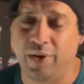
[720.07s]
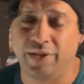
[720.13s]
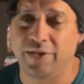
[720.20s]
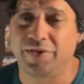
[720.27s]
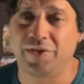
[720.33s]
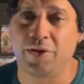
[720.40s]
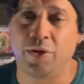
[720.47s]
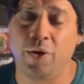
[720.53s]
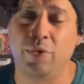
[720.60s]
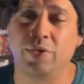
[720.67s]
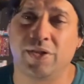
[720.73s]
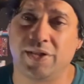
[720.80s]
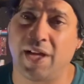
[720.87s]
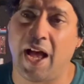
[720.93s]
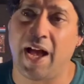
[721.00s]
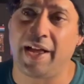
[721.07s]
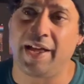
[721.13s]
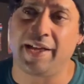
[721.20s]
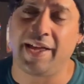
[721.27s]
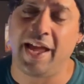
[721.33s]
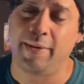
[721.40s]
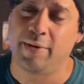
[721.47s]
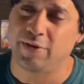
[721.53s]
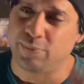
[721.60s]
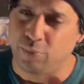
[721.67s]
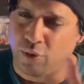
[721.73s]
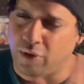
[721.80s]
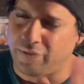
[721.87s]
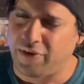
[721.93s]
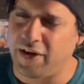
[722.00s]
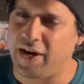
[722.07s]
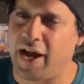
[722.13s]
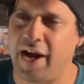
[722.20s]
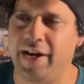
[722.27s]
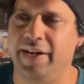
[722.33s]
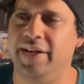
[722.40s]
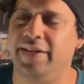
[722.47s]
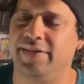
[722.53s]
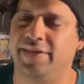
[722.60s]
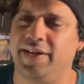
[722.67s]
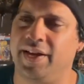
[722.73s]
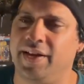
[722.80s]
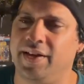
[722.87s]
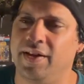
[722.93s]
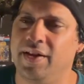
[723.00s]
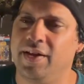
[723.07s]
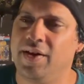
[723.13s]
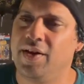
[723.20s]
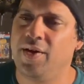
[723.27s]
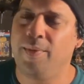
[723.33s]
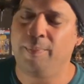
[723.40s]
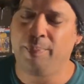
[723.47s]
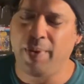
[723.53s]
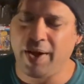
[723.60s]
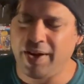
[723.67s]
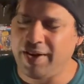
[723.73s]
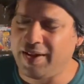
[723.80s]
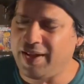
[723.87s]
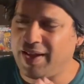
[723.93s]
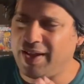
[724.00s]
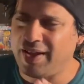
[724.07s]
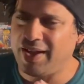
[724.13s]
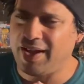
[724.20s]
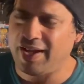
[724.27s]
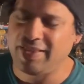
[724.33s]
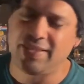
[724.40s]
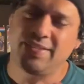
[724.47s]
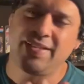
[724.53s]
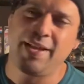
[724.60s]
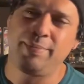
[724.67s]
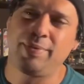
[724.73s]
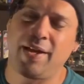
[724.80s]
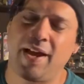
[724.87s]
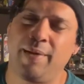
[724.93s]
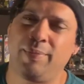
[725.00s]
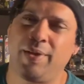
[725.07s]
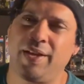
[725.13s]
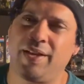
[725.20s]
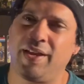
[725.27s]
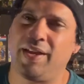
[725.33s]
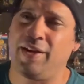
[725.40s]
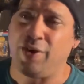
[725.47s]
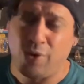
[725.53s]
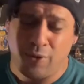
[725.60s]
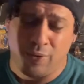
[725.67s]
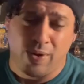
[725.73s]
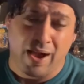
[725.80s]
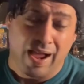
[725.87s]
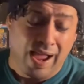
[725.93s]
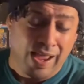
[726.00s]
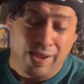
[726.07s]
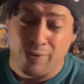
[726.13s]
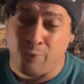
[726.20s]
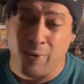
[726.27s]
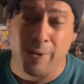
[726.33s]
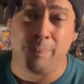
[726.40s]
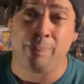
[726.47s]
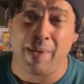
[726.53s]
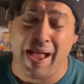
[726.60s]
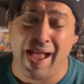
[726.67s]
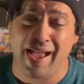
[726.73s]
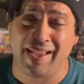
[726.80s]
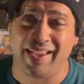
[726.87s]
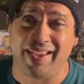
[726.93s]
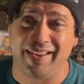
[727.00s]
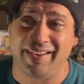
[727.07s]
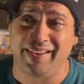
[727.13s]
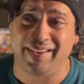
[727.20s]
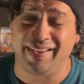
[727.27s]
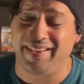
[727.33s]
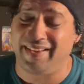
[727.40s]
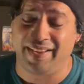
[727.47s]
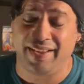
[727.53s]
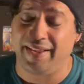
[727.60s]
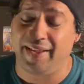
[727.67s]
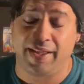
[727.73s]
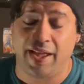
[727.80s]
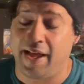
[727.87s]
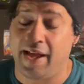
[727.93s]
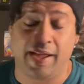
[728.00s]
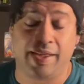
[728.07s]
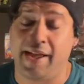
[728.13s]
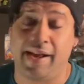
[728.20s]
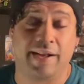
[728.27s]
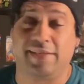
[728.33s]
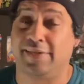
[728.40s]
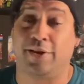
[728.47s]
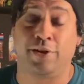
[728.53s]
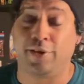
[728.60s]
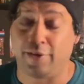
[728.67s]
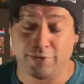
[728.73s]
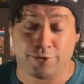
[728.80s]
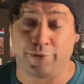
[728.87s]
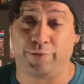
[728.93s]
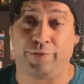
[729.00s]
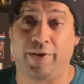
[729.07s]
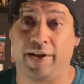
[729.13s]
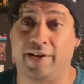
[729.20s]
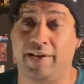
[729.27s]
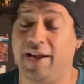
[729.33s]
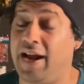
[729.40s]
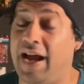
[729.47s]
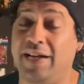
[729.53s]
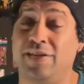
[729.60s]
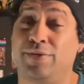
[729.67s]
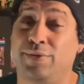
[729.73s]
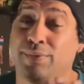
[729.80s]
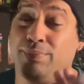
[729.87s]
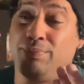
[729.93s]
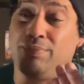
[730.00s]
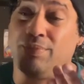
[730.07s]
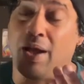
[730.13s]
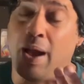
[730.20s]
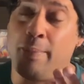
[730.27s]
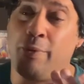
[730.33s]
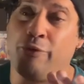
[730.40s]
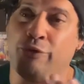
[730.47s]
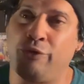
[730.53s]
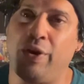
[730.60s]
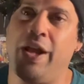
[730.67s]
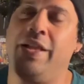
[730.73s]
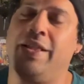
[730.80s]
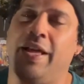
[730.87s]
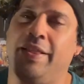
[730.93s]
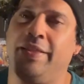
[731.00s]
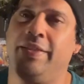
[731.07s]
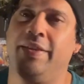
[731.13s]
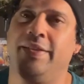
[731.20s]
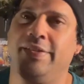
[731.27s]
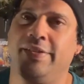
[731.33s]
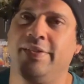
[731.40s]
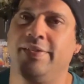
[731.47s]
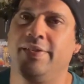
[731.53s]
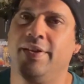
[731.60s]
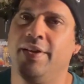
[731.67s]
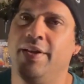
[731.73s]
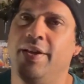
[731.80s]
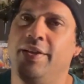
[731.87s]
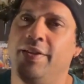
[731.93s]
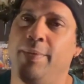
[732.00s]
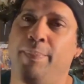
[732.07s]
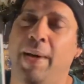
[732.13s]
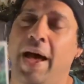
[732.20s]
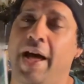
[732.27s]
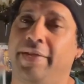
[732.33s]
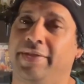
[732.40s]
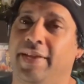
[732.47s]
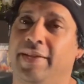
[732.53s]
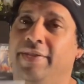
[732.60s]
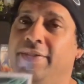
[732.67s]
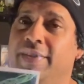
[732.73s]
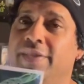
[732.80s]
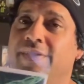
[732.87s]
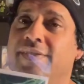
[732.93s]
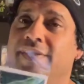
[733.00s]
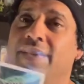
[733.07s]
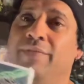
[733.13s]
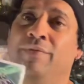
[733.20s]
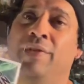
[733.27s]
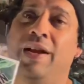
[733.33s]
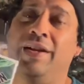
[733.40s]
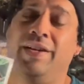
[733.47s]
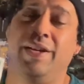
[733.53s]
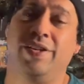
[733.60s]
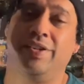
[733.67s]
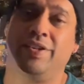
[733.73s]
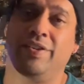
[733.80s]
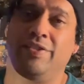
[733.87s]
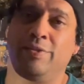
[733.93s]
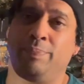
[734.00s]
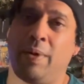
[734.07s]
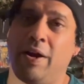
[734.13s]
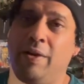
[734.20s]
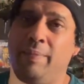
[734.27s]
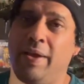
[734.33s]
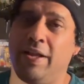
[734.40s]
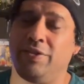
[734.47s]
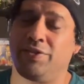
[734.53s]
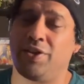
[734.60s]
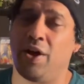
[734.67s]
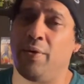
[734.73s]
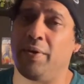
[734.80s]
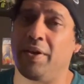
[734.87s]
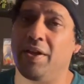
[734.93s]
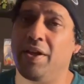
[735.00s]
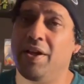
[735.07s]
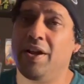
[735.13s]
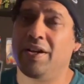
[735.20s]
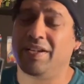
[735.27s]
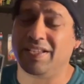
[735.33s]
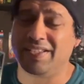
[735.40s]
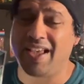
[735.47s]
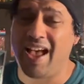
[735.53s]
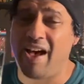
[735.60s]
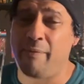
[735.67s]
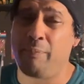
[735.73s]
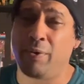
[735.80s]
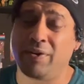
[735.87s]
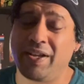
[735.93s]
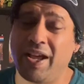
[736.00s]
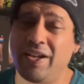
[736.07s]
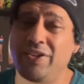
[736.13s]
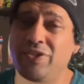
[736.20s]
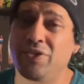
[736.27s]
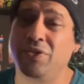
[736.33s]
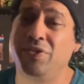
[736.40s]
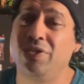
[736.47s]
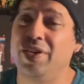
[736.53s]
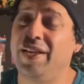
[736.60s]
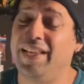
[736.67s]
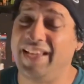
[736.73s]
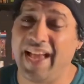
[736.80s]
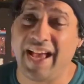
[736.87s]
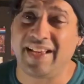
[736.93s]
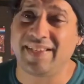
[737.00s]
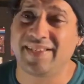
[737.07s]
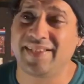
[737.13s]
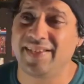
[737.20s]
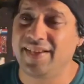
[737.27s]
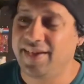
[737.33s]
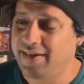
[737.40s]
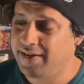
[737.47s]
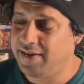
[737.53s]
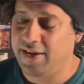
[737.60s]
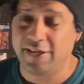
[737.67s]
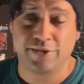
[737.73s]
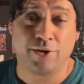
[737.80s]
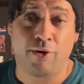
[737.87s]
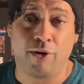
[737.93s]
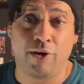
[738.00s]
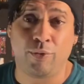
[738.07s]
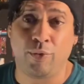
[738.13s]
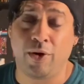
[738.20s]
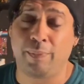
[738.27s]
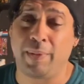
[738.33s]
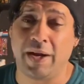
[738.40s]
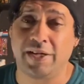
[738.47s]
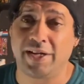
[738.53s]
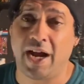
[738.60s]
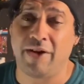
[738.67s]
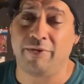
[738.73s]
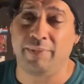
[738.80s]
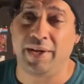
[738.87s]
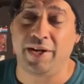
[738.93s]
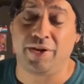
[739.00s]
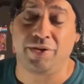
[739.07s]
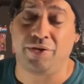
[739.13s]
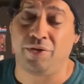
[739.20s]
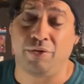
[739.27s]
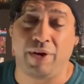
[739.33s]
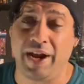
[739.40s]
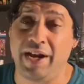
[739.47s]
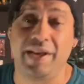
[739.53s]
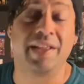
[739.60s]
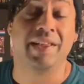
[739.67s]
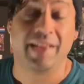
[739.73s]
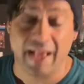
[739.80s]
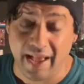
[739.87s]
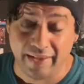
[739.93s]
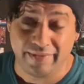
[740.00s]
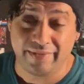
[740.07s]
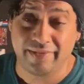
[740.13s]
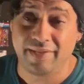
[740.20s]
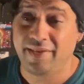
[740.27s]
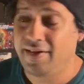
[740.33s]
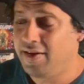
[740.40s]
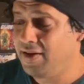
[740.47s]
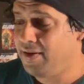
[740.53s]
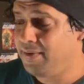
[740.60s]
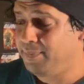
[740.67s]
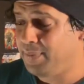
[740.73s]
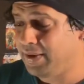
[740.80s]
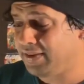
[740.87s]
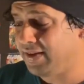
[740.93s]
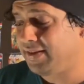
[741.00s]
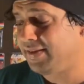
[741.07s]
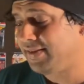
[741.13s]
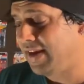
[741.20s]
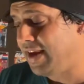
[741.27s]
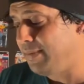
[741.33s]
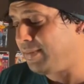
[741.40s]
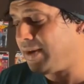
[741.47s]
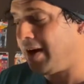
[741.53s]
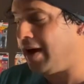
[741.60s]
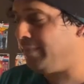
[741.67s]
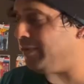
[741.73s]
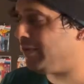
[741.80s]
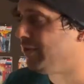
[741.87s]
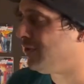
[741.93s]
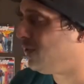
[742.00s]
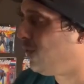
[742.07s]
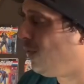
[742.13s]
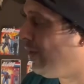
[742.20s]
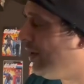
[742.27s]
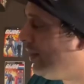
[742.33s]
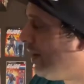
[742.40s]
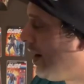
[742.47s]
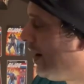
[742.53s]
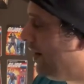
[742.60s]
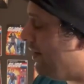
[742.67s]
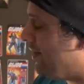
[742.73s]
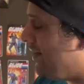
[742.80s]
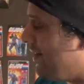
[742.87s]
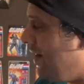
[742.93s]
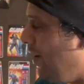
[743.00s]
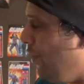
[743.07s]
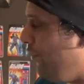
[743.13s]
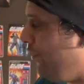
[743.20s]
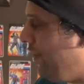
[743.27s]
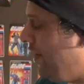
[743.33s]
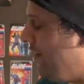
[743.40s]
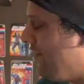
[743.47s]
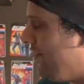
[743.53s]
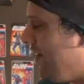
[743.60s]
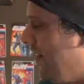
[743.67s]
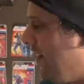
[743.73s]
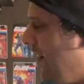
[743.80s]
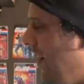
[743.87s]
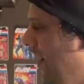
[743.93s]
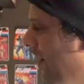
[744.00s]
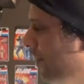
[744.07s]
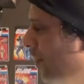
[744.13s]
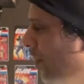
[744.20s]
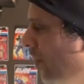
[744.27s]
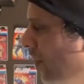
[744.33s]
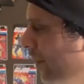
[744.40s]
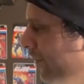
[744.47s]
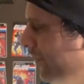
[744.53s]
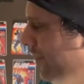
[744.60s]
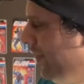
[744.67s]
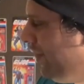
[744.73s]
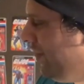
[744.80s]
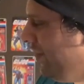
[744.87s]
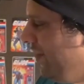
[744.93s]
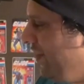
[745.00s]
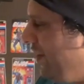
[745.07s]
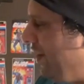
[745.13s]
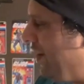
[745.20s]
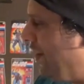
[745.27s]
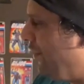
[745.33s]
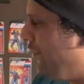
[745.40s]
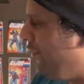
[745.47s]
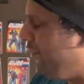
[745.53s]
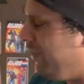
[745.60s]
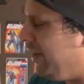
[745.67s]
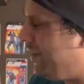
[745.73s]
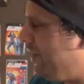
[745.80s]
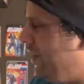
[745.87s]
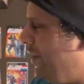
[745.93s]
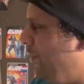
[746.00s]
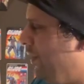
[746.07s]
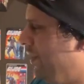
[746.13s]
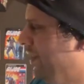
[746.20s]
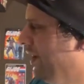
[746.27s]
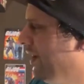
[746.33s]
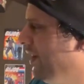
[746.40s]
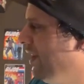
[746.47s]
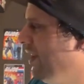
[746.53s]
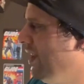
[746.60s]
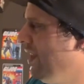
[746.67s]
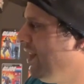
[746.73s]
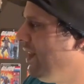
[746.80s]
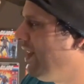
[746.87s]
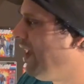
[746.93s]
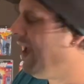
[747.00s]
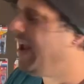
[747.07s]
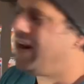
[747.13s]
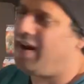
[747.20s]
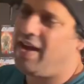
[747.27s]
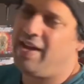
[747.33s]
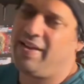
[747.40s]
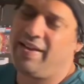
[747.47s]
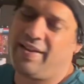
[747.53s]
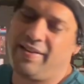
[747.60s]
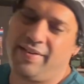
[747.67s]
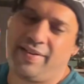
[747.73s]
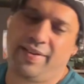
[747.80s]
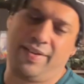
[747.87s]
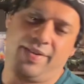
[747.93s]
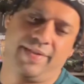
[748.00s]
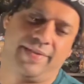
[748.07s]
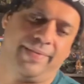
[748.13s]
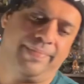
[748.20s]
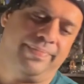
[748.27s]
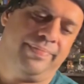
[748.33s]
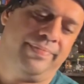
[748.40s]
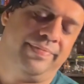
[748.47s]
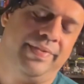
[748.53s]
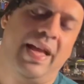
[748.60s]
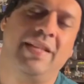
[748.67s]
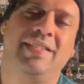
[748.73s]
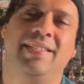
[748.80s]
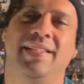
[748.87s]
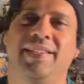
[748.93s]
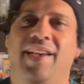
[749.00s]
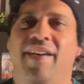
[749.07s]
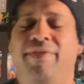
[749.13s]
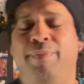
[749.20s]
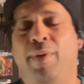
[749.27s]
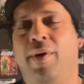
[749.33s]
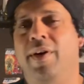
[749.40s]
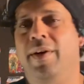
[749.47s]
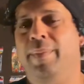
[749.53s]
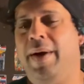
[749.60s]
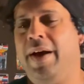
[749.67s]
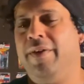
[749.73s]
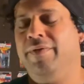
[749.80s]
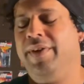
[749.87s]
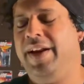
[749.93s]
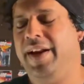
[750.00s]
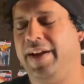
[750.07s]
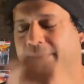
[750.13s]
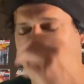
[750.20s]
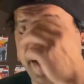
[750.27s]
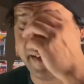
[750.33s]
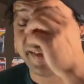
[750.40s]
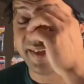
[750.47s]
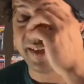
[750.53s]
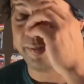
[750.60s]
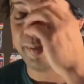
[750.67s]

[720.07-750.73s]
when this Clone Saga came. That's more of a nineties thing. But at the same time, like, you know, I went back and again, it's a clusterfuck. I just, I'm afraid that this is the path that this rendition of Spider-Man is going. Does it have potential? Yes. Is the artwork by John Romita great? Yes. But at the same time, the storyline itself is like, I'm often conflicted with it. And that's the tough part about reading Amazing